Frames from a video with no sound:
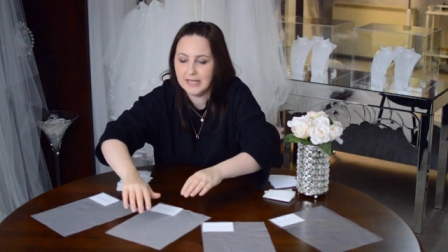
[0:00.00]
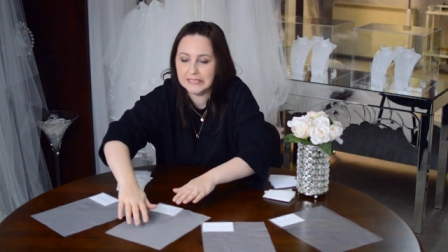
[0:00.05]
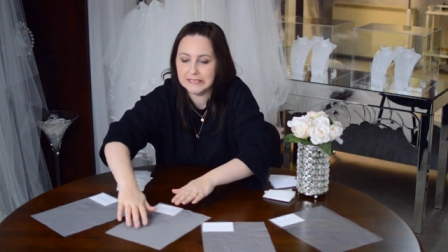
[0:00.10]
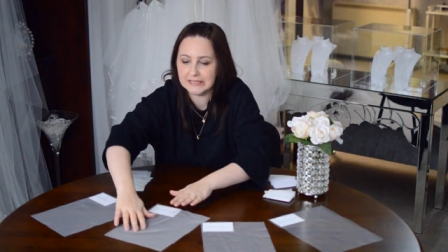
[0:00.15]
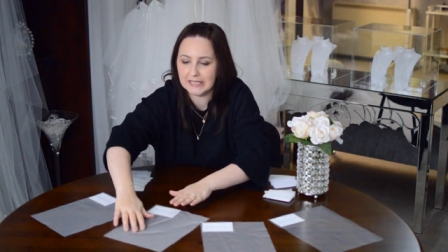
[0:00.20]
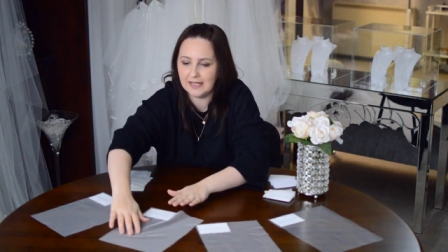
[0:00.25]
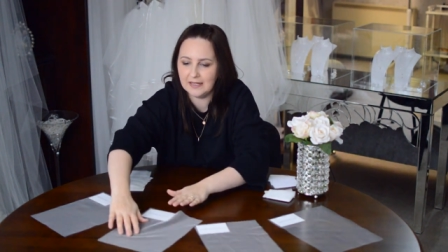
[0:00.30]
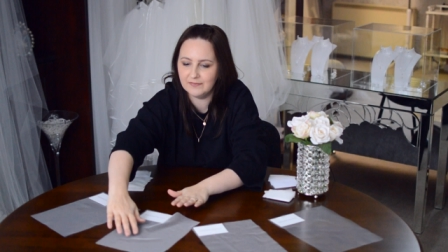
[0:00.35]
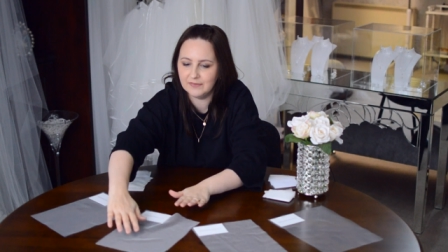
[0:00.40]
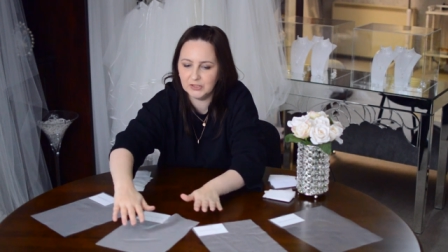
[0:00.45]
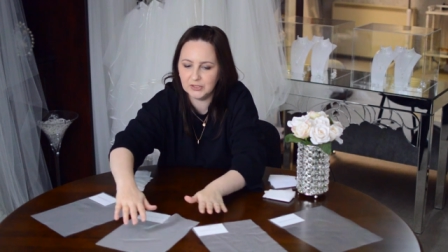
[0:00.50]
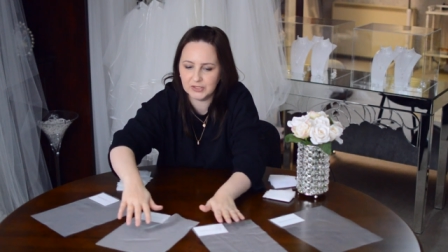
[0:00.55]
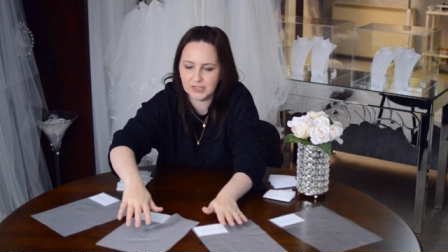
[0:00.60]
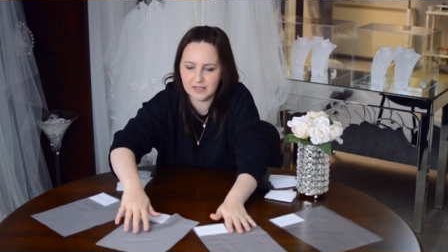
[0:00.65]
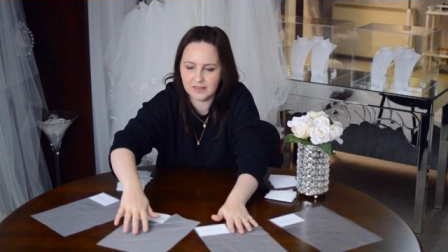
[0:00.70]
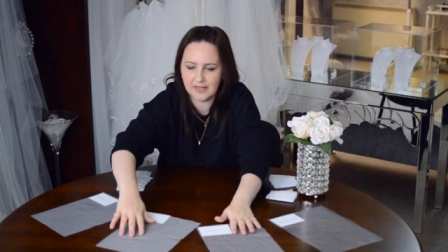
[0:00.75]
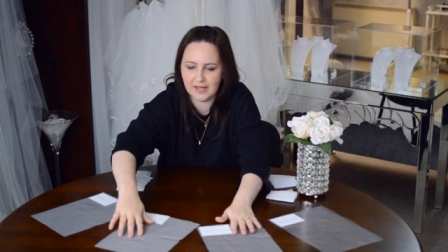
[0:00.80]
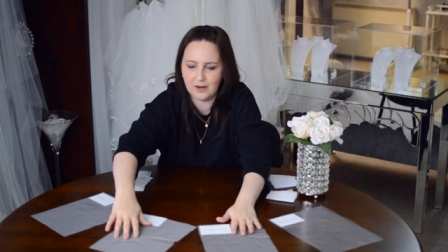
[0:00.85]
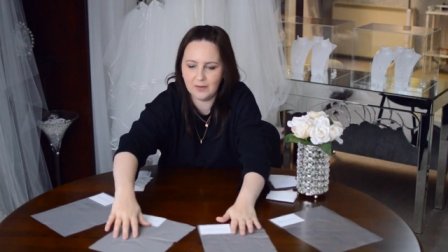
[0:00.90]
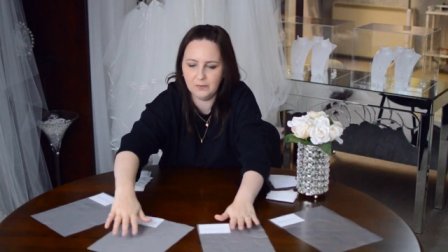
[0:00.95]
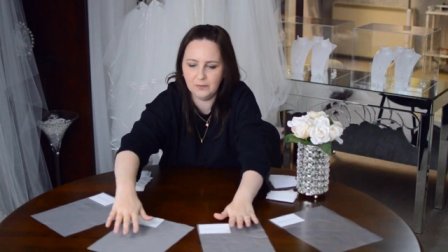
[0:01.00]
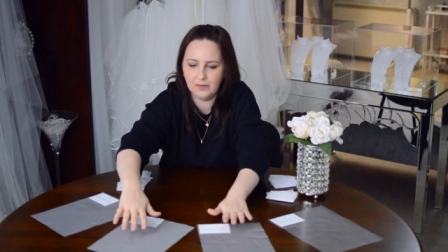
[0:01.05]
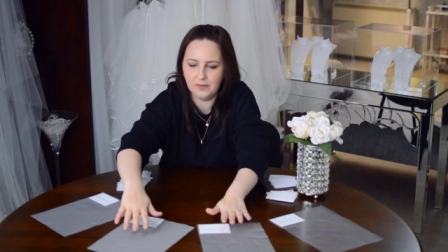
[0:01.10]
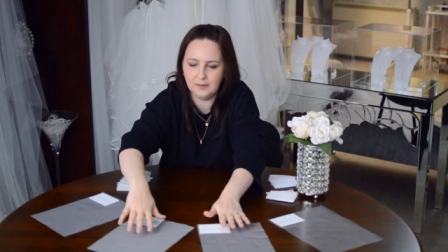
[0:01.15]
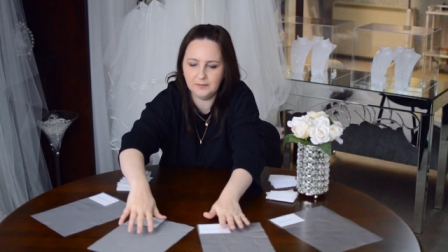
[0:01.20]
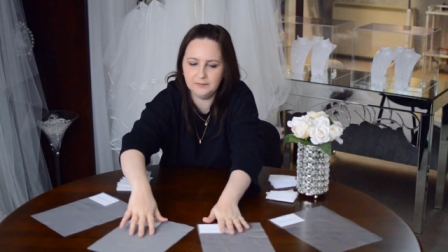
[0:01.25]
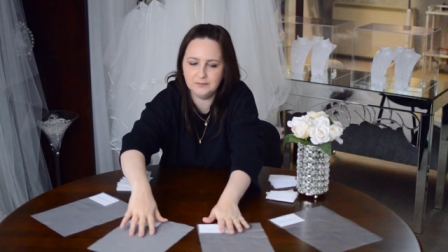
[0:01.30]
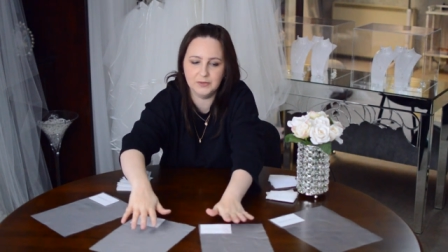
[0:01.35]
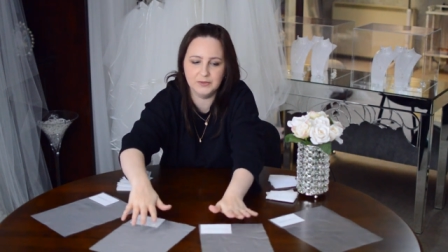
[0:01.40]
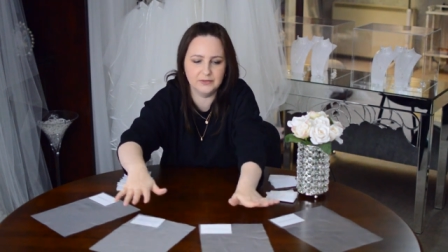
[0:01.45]
to have a look at that
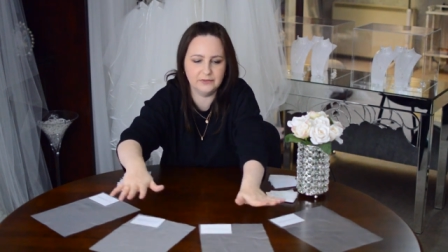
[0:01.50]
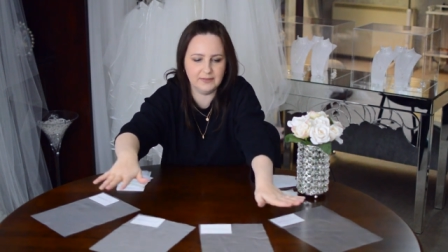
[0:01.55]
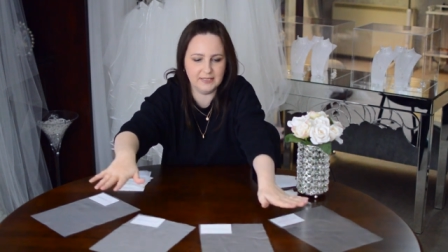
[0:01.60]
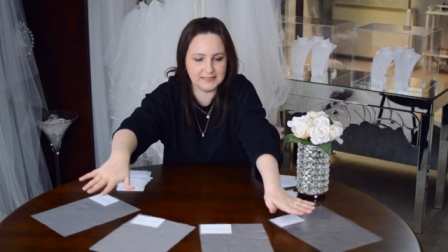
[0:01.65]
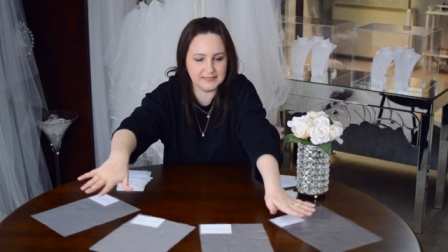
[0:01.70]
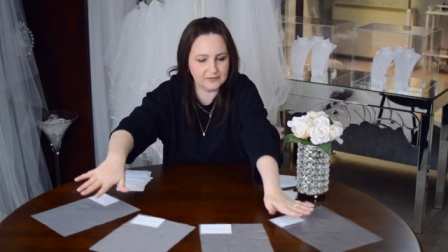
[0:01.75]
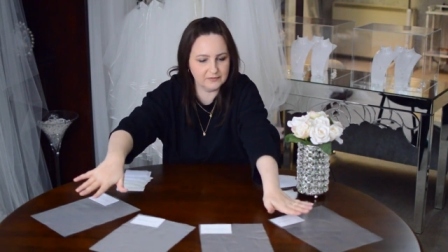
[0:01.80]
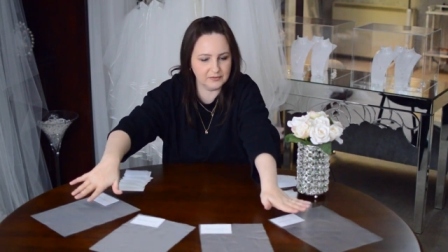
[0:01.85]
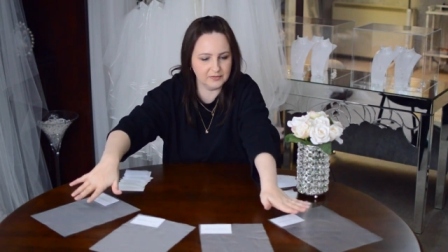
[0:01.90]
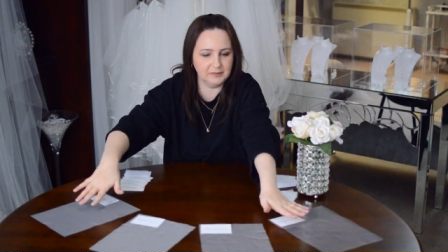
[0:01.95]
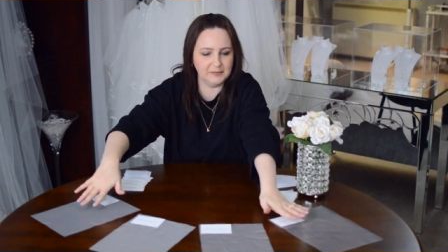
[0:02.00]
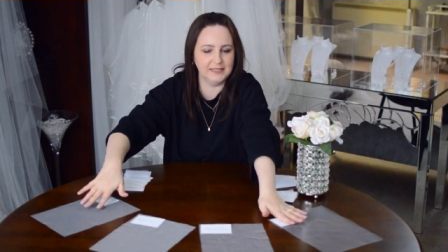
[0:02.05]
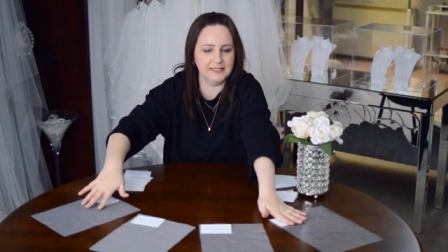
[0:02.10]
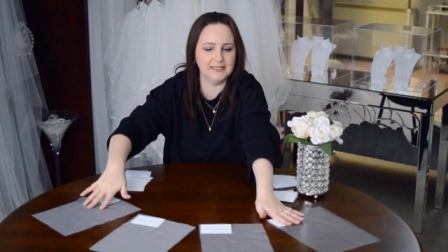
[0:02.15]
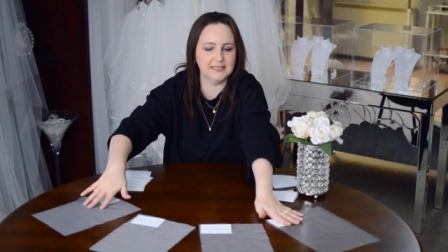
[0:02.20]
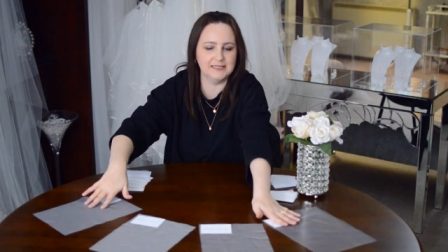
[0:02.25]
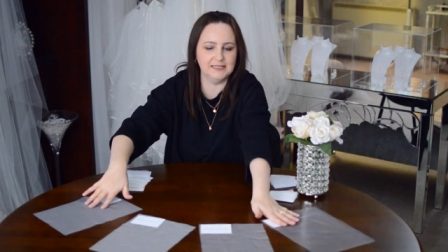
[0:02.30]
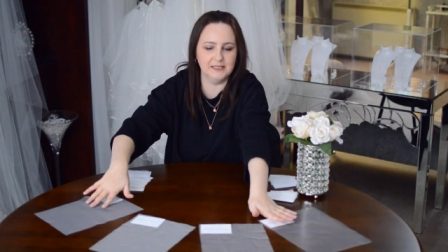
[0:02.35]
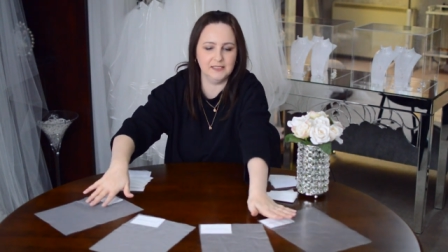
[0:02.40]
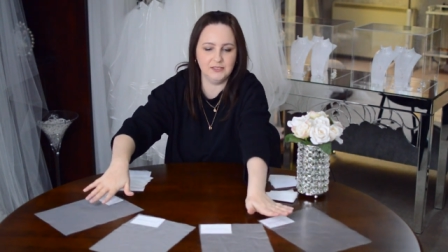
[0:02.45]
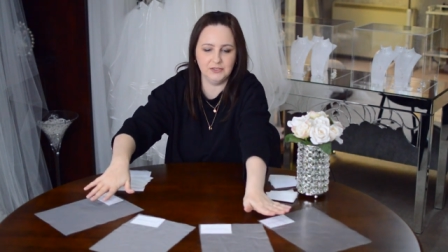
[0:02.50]
one, but the rest of them, like I said,